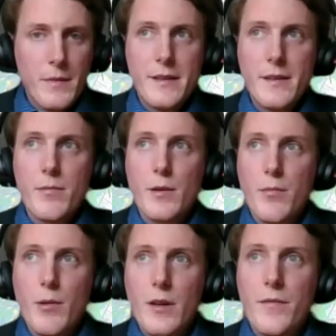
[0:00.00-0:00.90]
This was
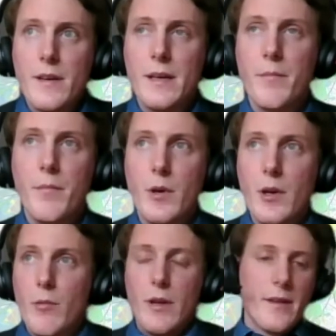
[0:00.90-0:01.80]
one of, on
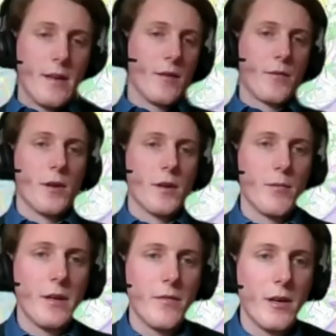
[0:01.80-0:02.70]
the one side, of course,
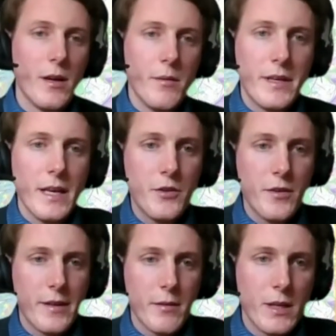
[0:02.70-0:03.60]
one of our
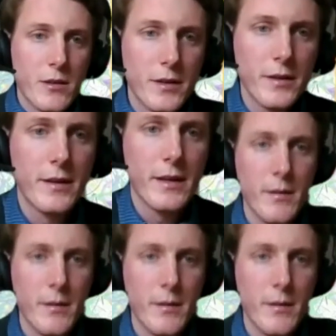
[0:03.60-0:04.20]
limitations, that we couldn't